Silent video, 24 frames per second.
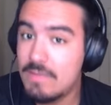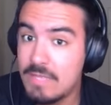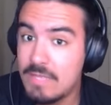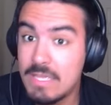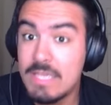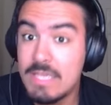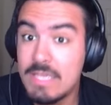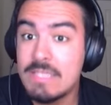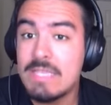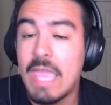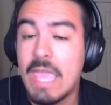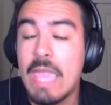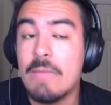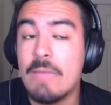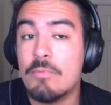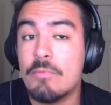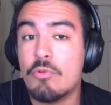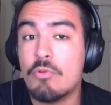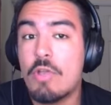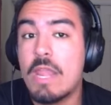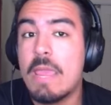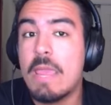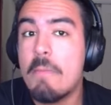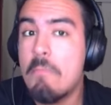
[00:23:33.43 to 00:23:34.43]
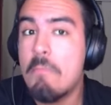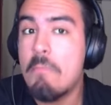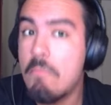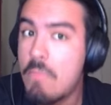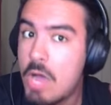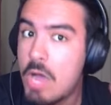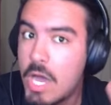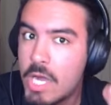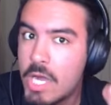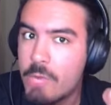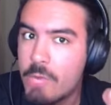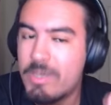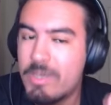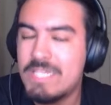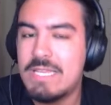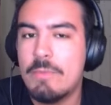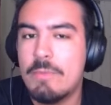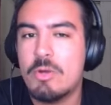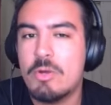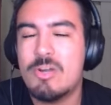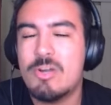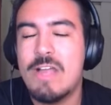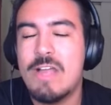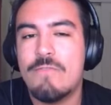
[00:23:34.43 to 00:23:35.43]
is a pretty moderate
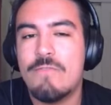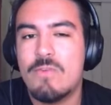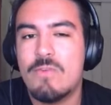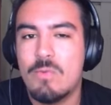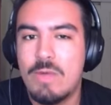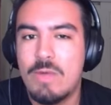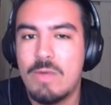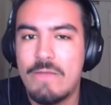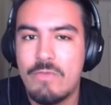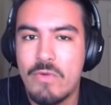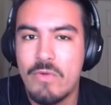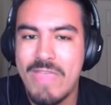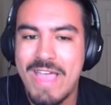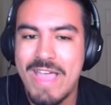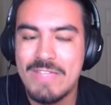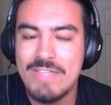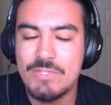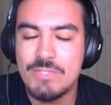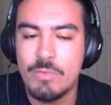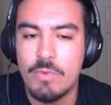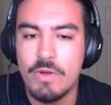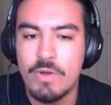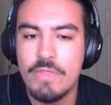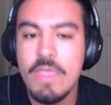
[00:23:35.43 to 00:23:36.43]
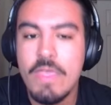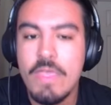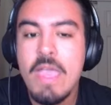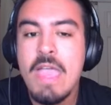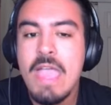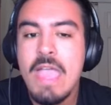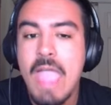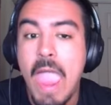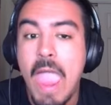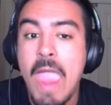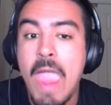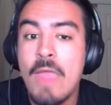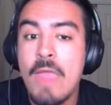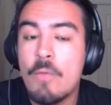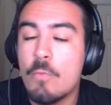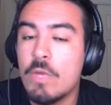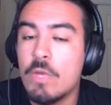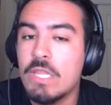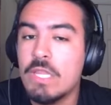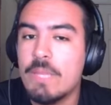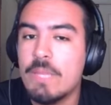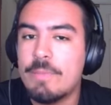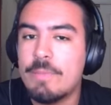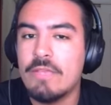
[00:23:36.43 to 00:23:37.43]
Democrat for whatever that's worth and
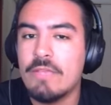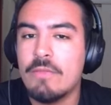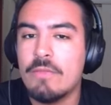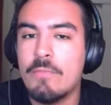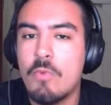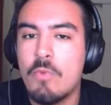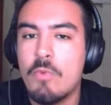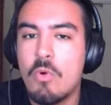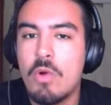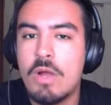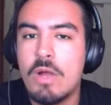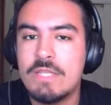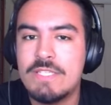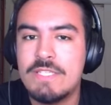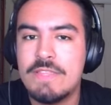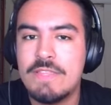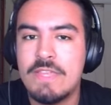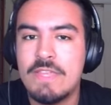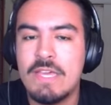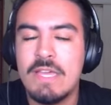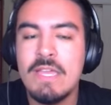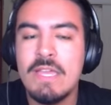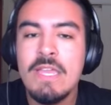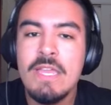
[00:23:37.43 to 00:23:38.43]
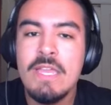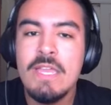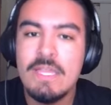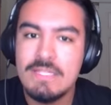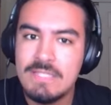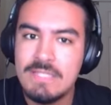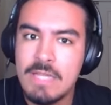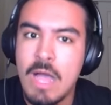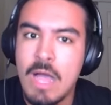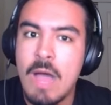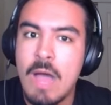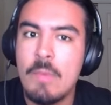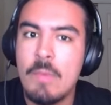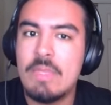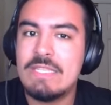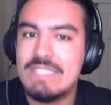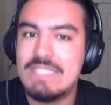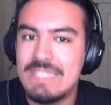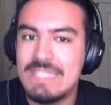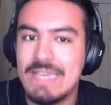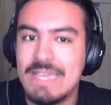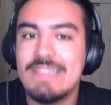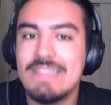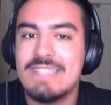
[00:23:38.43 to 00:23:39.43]
will appeal more to the common
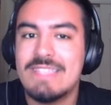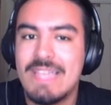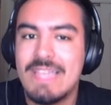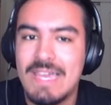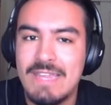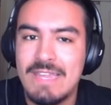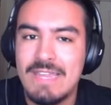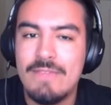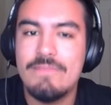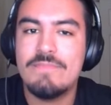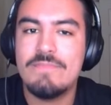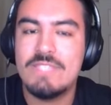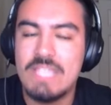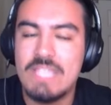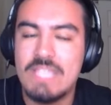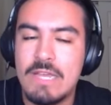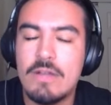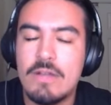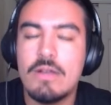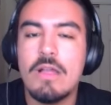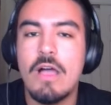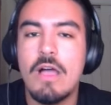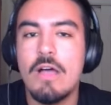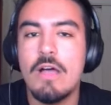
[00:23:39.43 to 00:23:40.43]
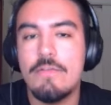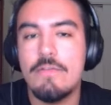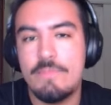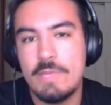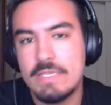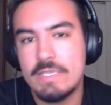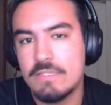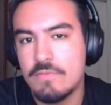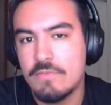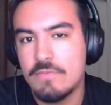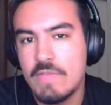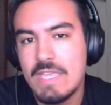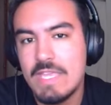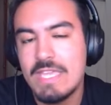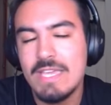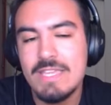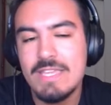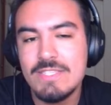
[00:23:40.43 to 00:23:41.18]
sense kind of center of Pennsylvania.